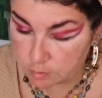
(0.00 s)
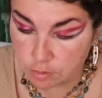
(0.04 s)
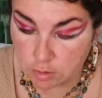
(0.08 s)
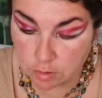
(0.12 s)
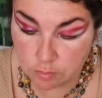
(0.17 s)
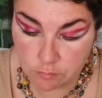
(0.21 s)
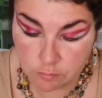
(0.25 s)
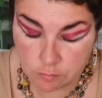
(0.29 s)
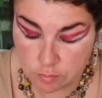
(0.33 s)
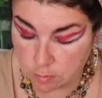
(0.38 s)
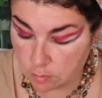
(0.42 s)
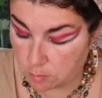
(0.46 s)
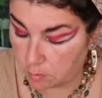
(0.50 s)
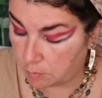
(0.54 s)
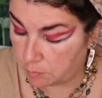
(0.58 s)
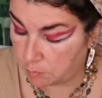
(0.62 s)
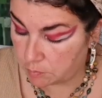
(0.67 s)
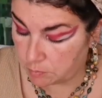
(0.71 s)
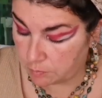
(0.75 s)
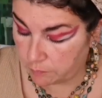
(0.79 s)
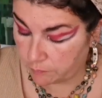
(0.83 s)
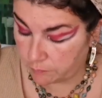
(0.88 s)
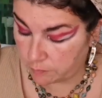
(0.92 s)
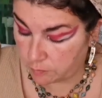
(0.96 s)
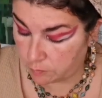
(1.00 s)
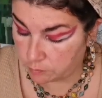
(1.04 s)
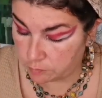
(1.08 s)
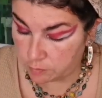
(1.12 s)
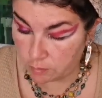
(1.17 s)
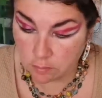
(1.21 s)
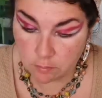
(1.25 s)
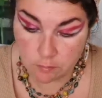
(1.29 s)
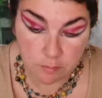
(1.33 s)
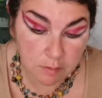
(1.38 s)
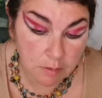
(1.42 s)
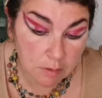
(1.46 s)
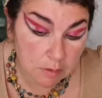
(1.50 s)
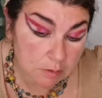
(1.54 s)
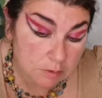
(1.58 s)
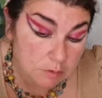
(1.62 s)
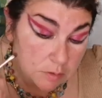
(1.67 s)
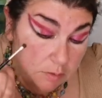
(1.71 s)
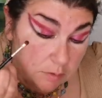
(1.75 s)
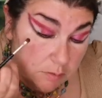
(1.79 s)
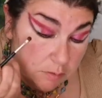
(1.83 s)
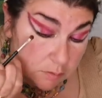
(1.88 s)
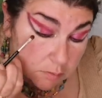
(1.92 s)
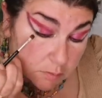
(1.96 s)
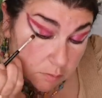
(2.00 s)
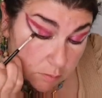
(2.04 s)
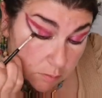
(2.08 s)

The shade which I was having on the lower lash line.